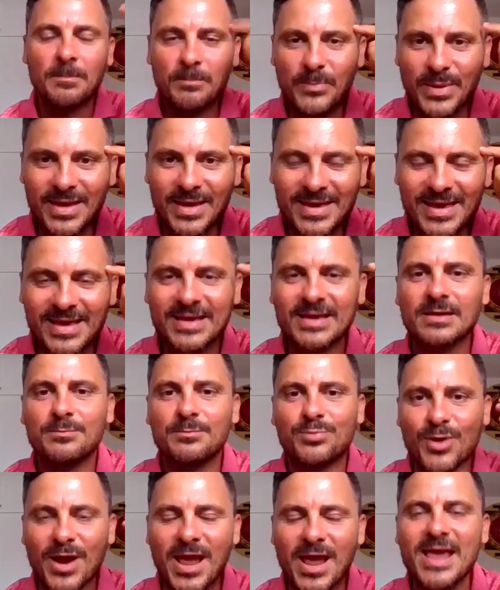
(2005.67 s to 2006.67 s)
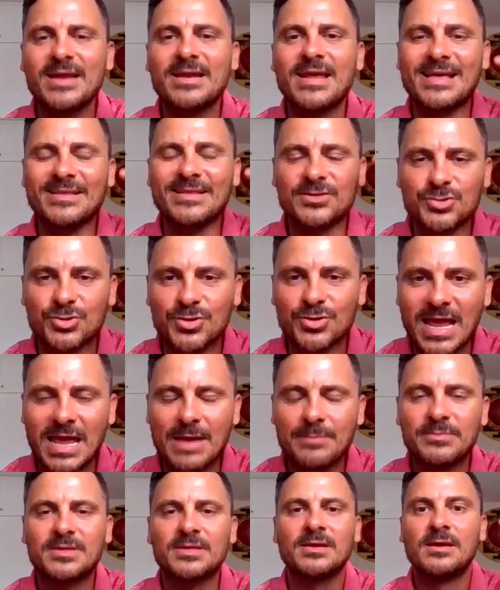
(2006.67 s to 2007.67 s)
being brain
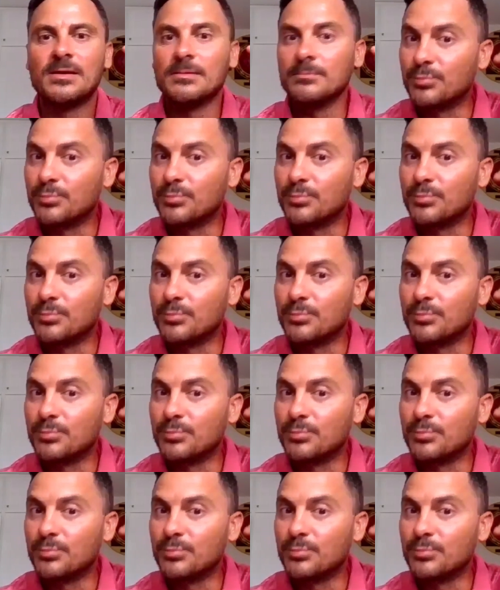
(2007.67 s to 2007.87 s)
entrained,